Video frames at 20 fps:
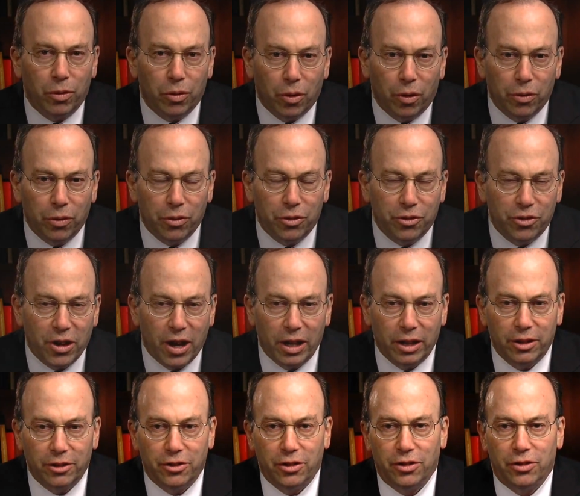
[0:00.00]
With all those
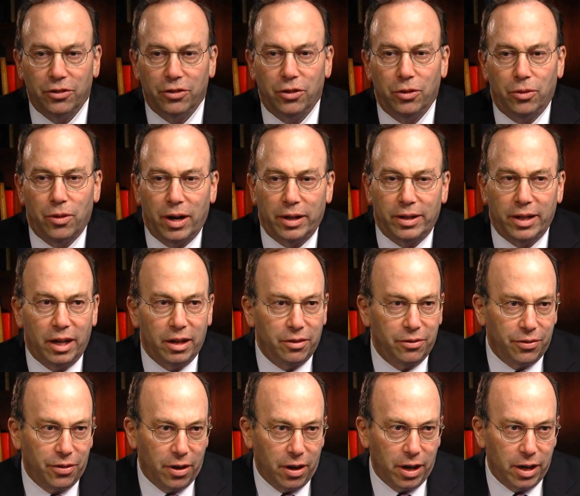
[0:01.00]
challenges you
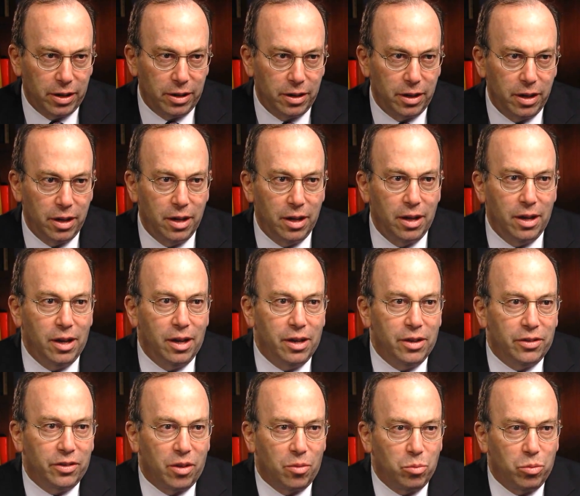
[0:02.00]
identified,
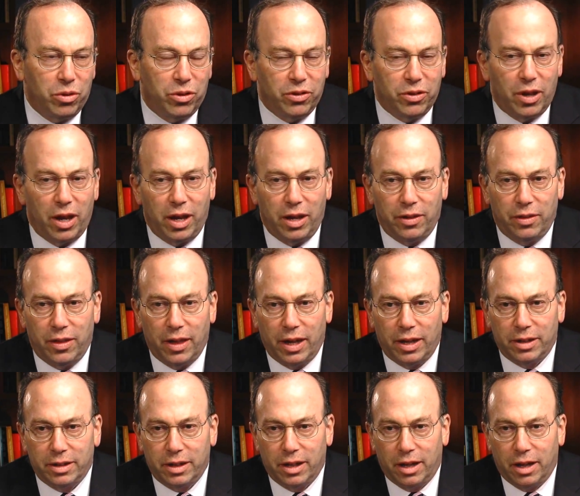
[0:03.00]
some would say
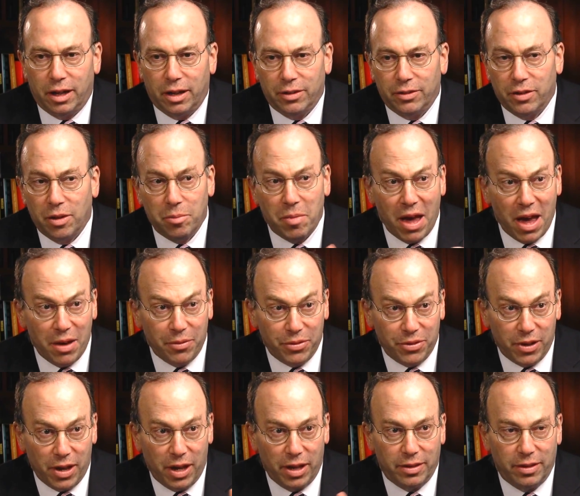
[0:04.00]
that, some
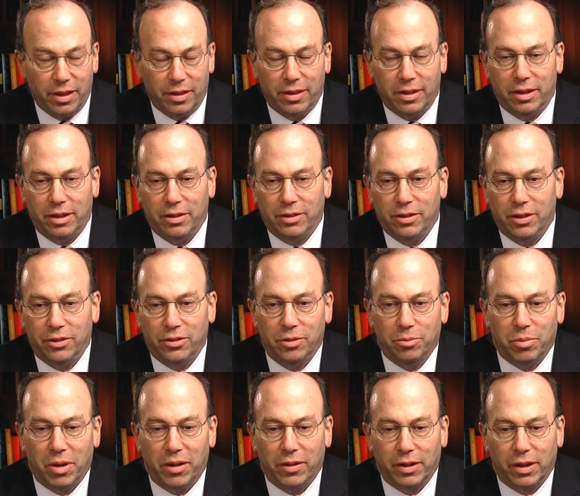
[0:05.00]
have said that the
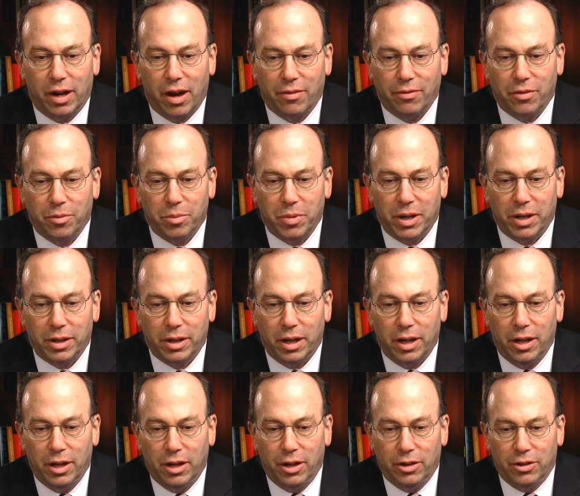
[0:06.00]
decision by the government
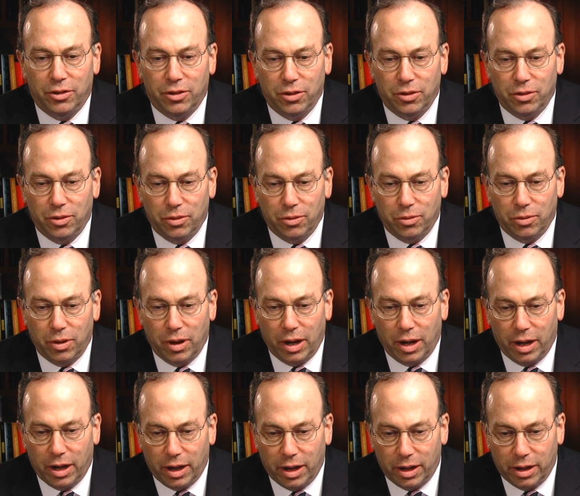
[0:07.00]
to
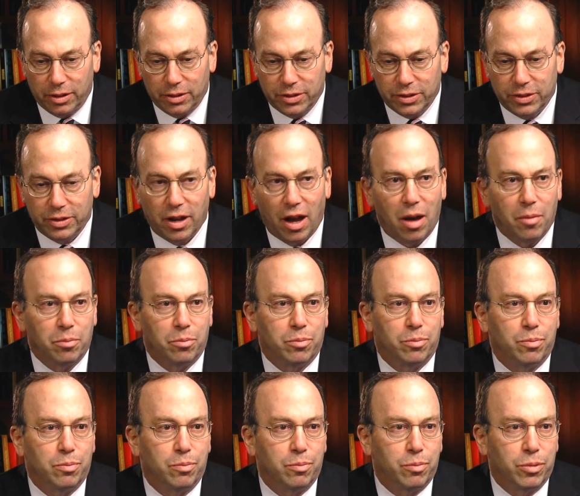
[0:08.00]
stop
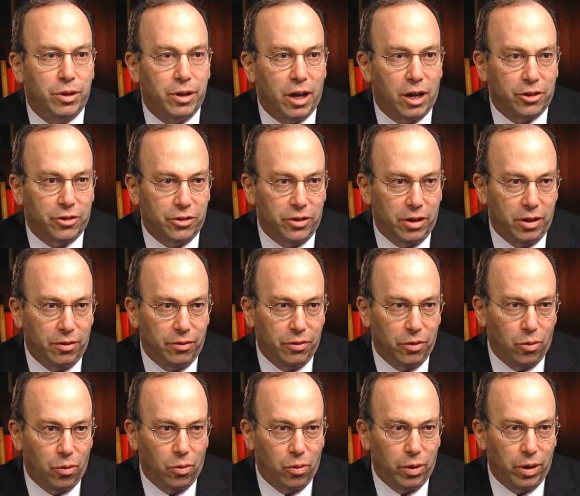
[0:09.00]
production
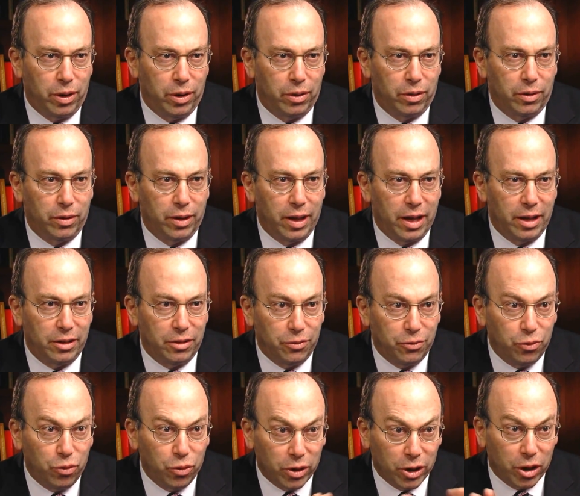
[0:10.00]
of the oil and
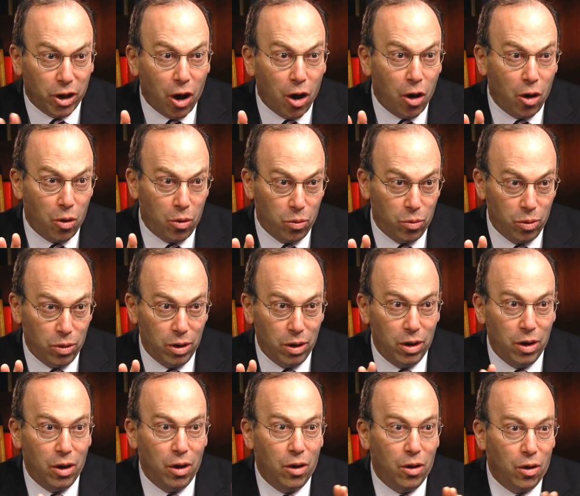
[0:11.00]
to forego
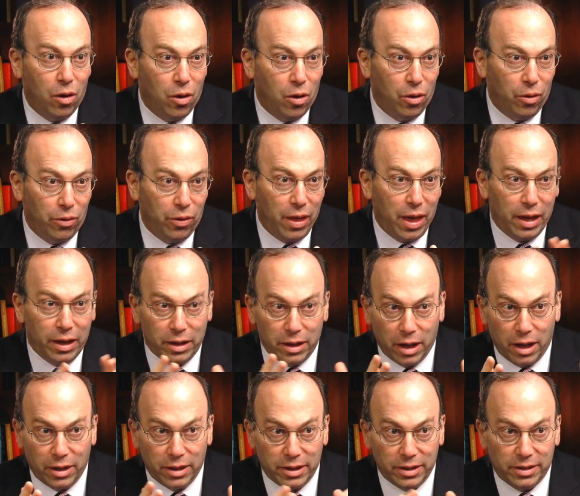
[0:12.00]
all that
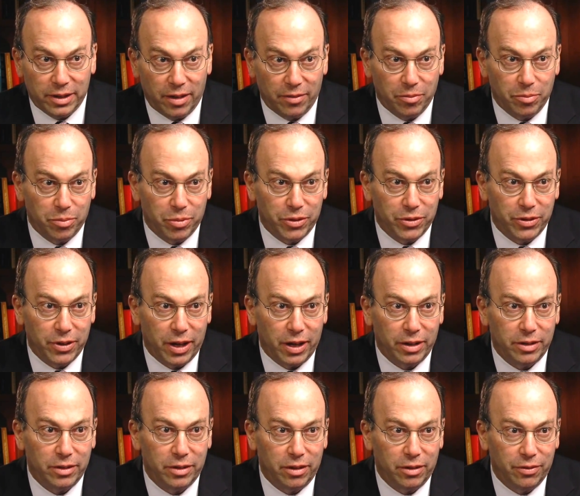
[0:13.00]

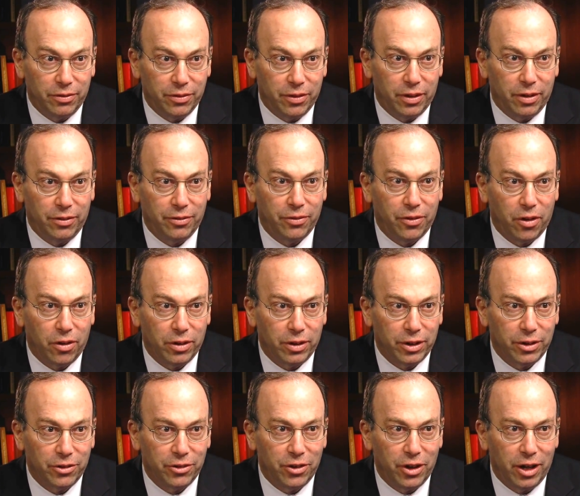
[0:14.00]
97% of
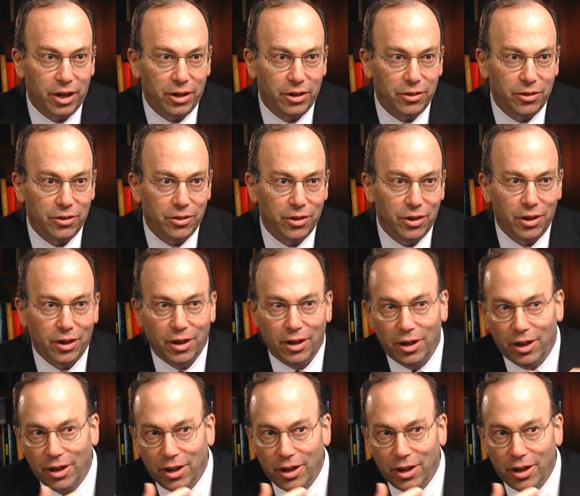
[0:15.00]
foreign exchange